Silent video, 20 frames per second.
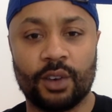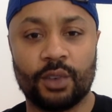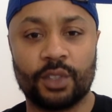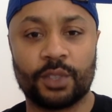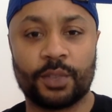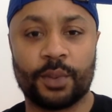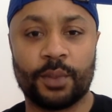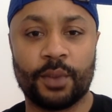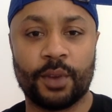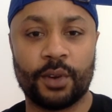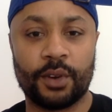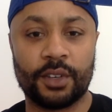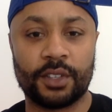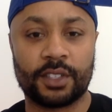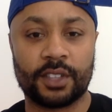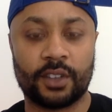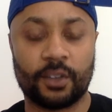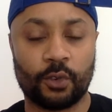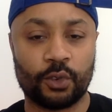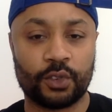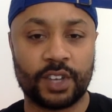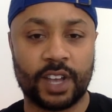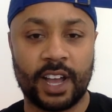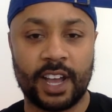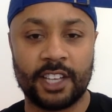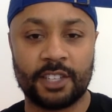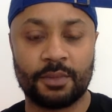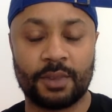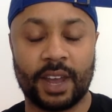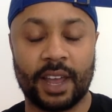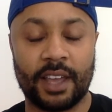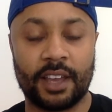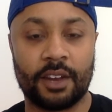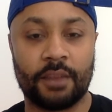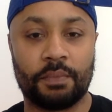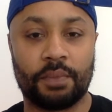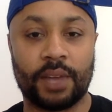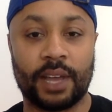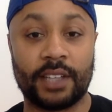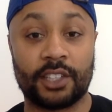was promoted several times, but I hit a
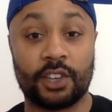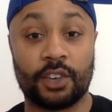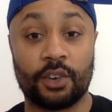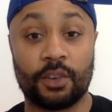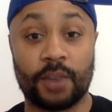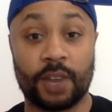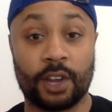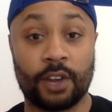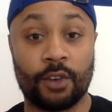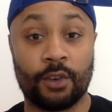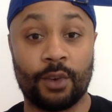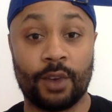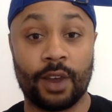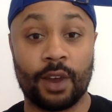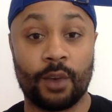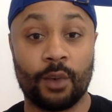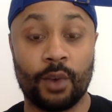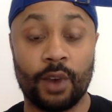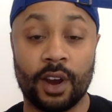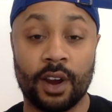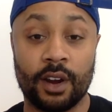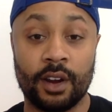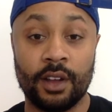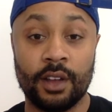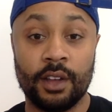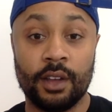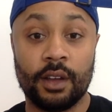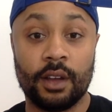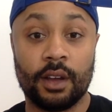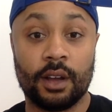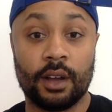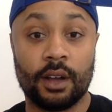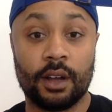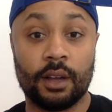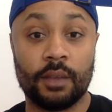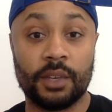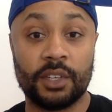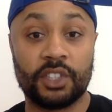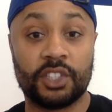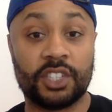plateau in my career where
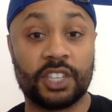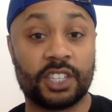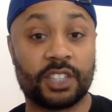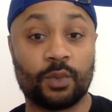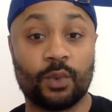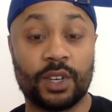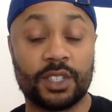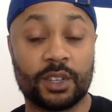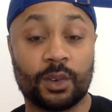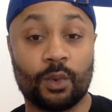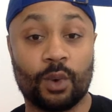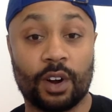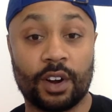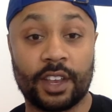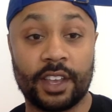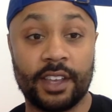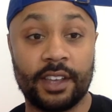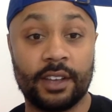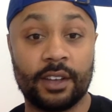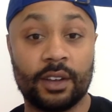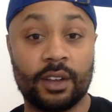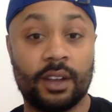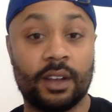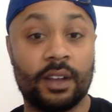it just wasn't working.